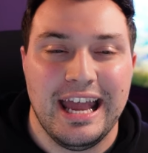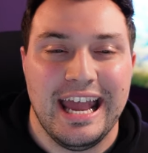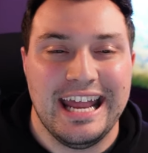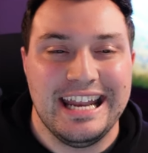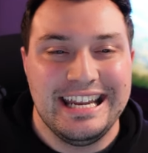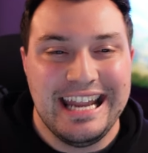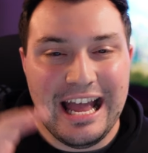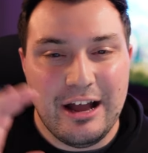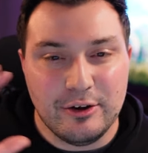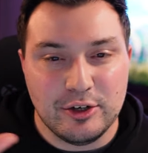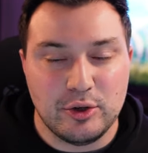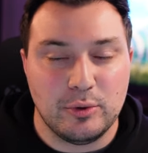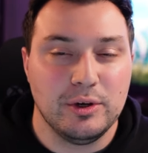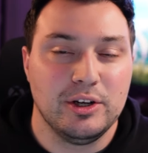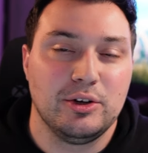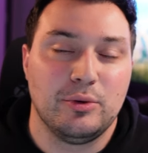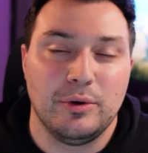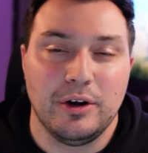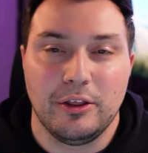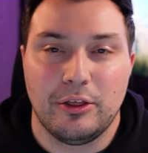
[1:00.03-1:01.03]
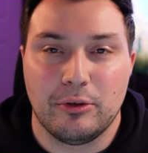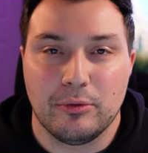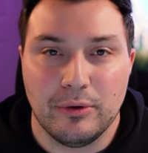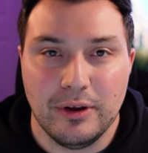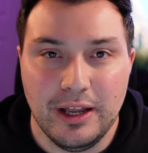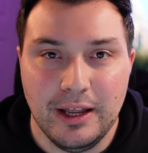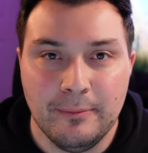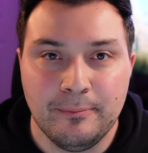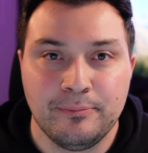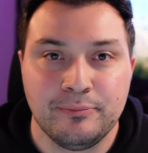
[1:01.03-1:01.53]
and now in twenty
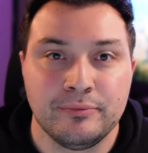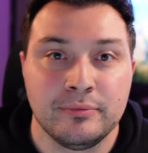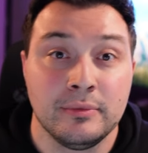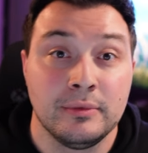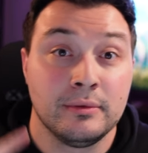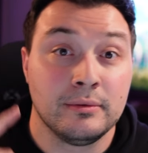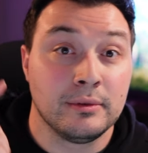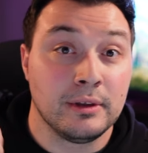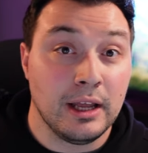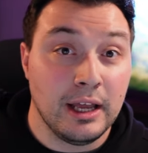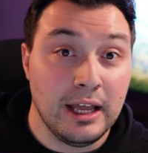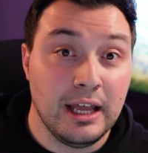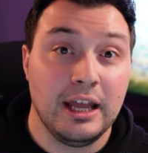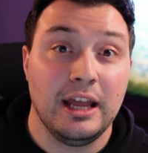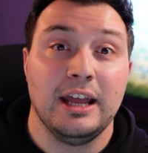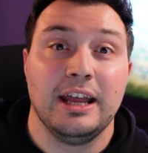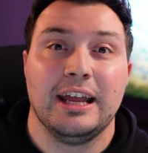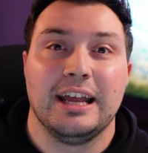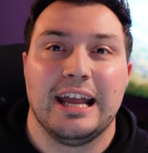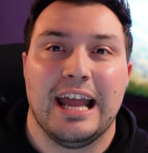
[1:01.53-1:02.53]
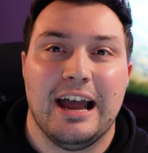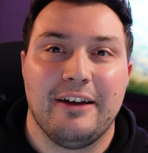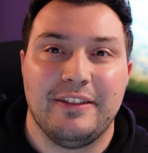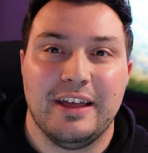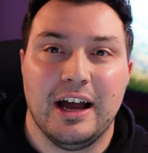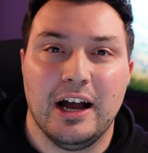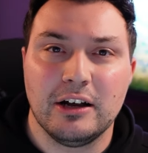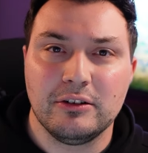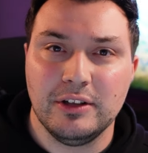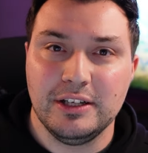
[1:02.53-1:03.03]
twenty-three, have
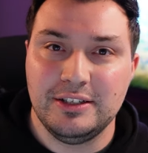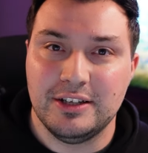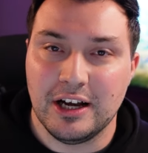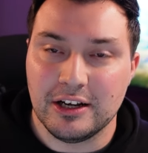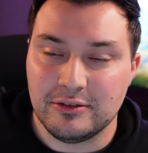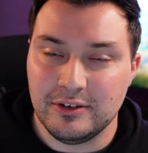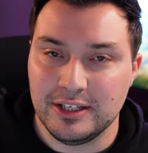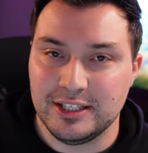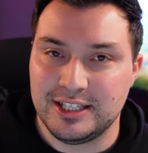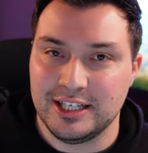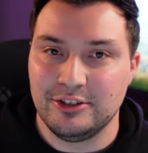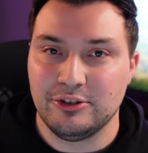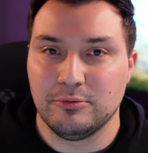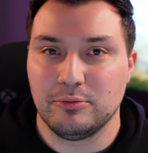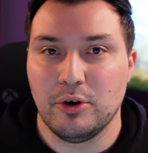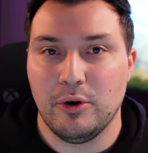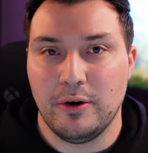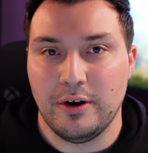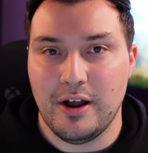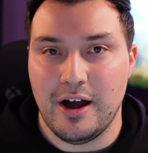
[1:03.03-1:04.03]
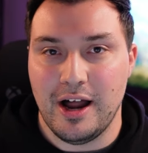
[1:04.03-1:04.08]
that ugly duckling syndrome going